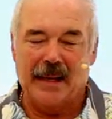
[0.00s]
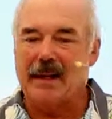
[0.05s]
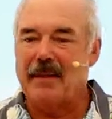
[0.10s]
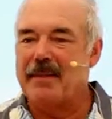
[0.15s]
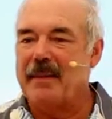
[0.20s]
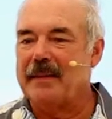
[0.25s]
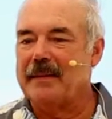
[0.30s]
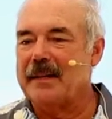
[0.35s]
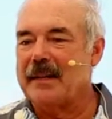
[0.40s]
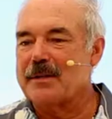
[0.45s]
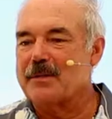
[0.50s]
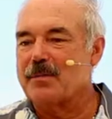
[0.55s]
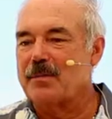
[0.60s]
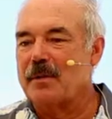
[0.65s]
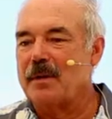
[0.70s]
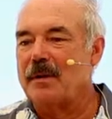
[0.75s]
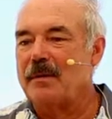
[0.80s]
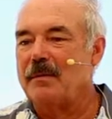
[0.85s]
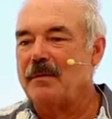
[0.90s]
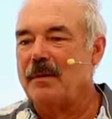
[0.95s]
And I think that's
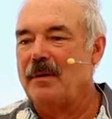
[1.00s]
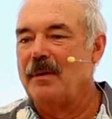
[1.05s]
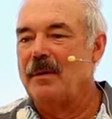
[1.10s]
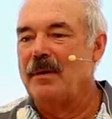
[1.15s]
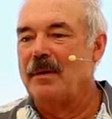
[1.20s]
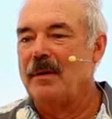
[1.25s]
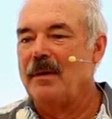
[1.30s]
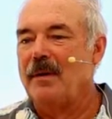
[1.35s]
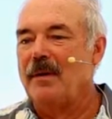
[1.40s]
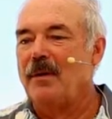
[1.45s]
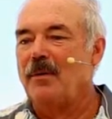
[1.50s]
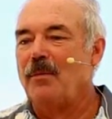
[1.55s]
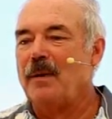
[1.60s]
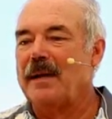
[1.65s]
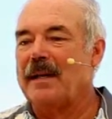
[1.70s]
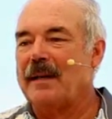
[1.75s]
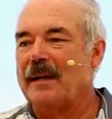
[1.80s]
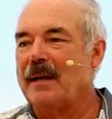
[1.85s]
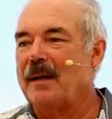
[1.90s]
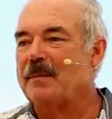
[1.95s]
where
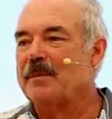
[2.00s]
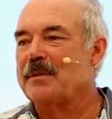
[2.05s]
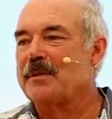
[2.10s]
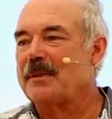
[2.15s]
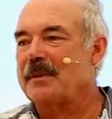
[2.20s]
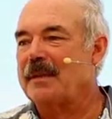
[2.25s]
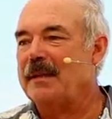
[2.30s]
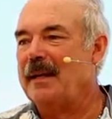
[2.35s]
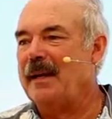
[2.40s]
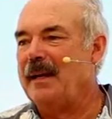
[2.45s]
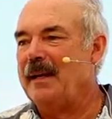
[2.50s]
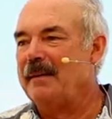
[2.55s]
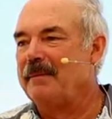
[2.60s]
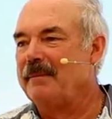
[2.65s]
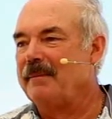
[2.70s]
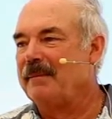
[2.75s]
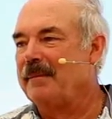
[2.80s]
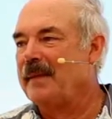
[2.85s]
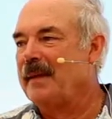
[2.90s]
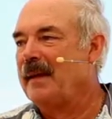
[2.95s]
we can come to today
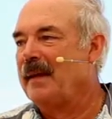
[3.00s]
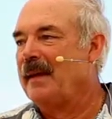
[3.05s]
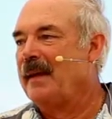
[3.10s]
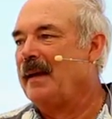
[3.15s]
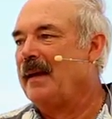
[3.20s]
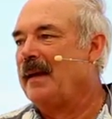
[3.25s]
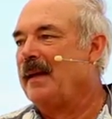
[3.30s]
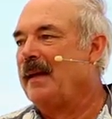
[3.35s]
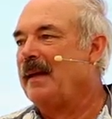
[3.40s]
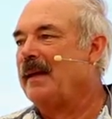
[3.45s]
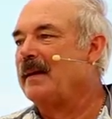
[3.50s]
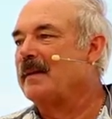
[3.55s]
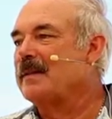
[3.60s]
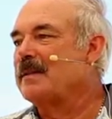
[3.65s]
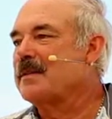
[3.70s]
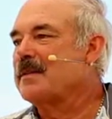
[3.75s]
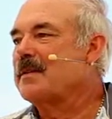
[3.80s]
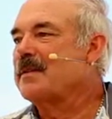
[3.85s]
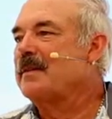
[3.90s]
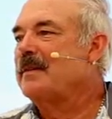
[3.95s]

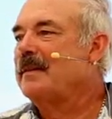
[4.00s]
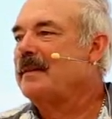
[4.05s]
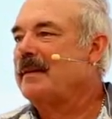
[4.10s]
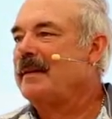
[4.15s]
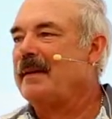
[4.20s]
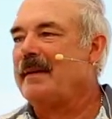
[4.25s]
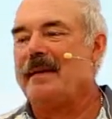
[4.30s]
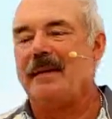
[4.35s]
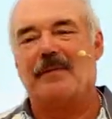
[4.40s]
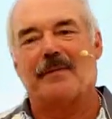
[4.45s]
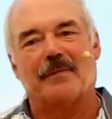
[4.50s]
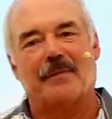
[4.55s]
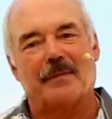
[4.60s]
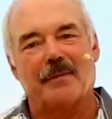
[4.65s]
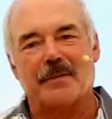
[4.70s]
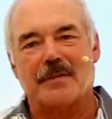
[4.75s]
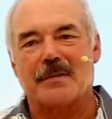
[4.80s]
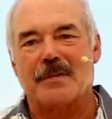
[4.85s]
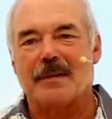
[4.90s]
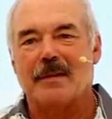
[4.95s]
is if
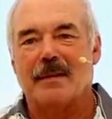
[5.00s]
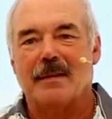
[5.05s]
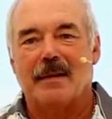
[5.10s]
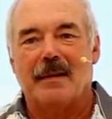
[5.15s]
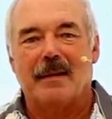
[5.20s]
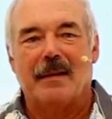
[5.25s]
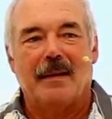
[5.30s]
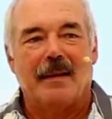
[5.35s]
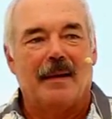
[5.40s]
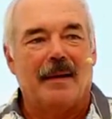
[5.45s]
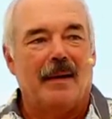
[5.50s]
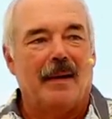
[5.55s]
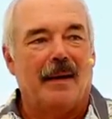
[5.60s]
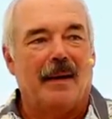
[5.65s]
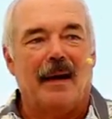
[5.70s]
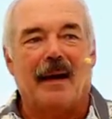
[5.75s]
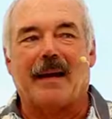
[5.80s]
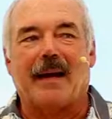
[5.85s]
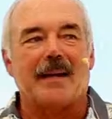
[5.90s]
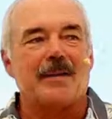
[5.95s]
there's,
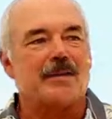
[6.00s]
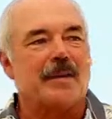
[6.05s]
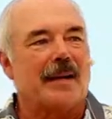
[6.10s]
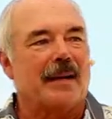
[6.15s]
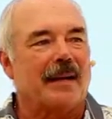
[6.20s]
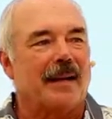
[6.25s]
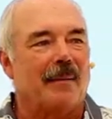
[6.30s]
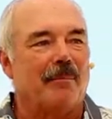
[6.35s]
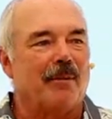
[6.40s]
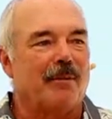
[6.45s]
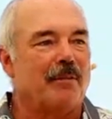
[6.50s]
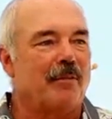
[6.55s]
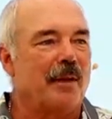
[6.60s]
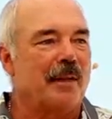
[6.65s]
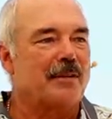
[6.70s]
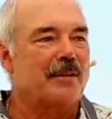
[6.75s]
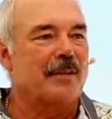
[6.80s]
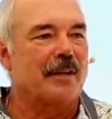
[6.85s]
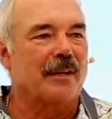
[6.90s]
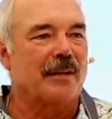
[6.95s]
like I said a couple of
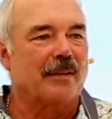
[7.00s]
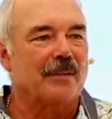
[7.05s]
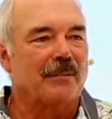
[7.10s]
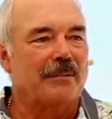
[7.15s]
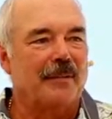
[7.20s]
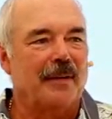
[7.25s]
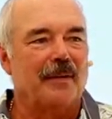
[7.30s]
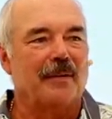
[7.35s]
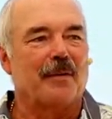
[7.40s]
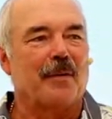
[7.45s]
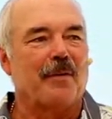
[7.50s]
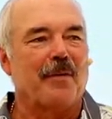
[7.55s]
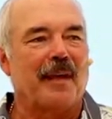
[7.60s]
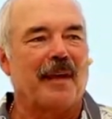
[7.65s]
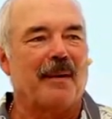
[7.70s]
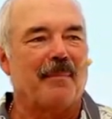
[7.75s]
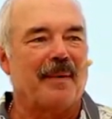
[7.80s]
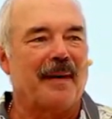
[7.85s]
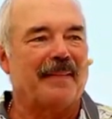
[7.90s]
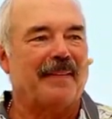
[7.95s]
weeks ago, you know, to
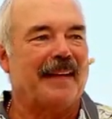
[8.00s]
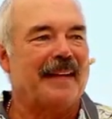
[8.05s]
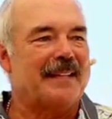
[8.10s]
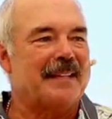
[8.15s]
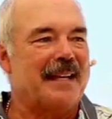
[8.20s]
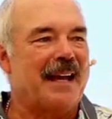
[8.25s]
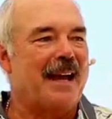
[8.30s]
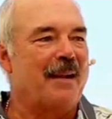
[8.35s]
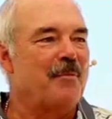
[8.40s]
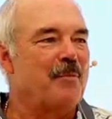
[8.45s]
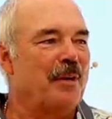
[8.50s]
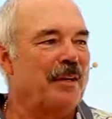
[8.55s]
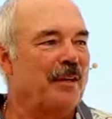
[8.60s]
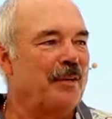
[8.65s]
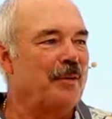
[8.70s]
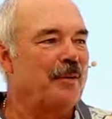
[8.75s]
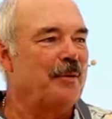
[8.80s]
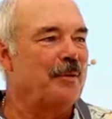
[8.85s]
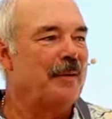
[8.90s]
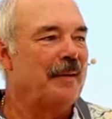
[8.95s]
think about that time when
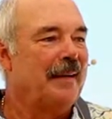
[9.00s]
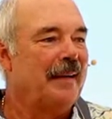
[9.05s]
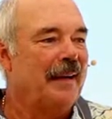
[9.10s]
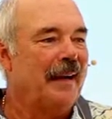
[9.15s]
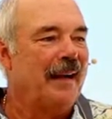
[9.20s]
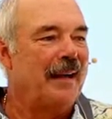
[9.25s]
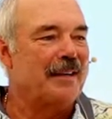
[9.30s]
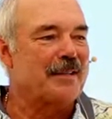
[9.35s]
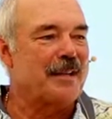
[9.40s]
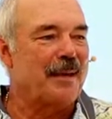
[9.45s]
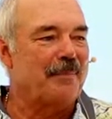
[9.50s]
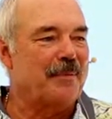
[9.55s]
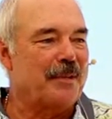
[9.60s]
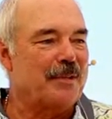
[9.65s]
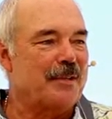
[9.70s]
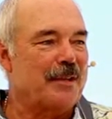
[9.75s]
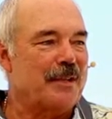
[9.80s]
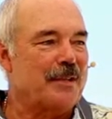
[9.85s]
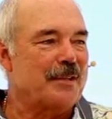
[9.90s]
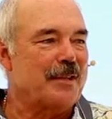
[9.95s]
you
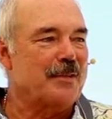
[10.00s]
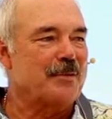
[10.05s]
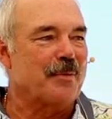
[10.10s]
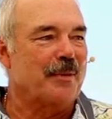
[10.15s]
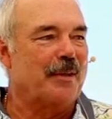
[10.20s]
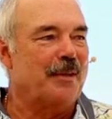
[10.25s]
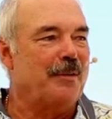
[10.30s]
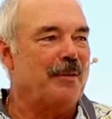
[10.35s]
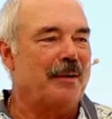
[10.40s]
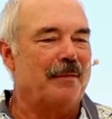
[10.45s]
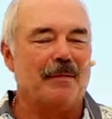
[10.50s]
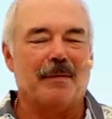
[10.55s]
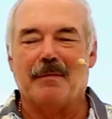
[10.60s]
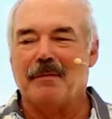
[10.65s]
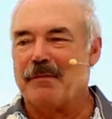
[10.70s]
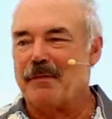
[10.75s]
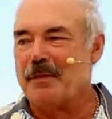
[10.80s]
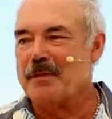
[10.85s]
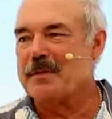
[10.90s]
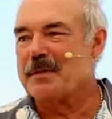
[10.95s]
accepted Jesus, when you had
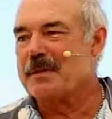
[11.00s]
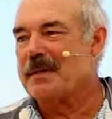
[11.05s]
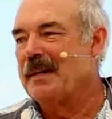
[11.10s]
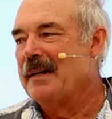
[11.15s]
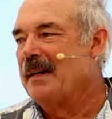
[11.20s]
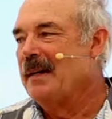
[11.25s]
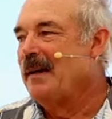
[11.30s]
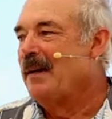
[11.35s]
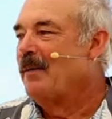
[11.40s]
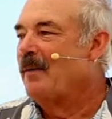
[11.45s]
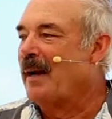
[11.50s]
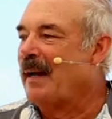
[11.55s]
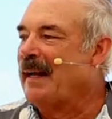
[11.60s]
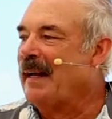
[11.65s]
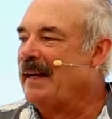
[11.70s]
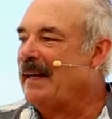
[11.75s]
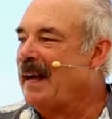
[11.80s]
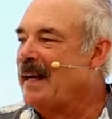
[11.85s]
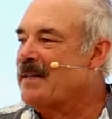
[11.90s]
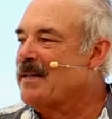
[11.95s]
first
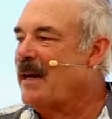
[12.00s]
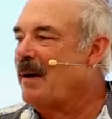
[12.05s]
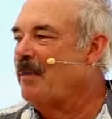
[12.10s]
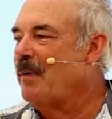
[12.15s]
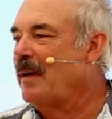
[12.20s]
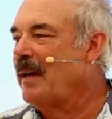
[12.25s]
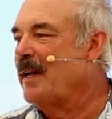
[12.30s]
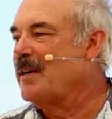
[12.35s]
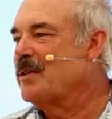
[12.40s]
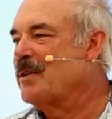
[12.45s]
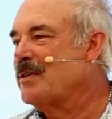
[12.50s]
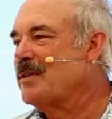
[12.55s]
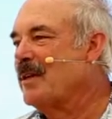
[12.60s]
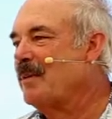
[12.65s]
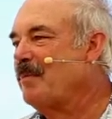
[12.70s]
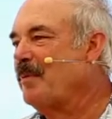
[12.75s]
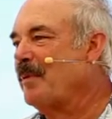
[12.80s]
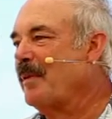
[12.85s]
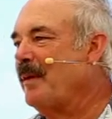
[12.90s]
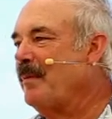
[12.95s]
recognized that
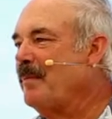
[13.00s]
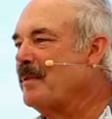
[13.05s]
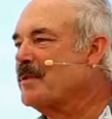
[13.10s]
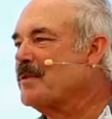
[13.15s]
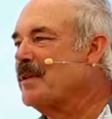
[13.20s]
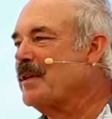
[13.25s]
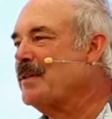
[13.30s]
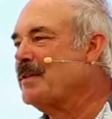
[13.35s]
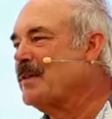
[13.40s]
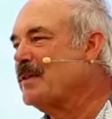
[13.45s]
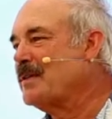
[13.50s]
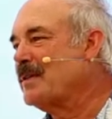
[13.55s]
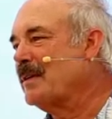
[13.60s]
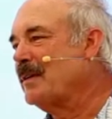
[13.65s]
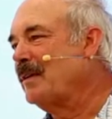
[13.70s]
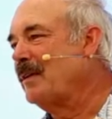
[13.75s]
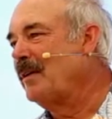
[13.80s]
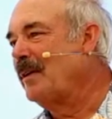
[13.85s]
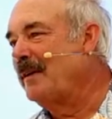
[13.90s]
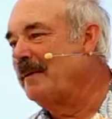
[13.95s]
relationship with Him as Jesus
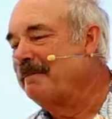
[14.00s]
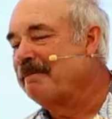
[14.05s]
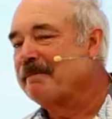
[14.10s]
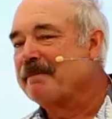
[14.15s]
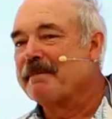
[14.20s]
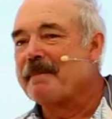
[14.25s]
and Lord.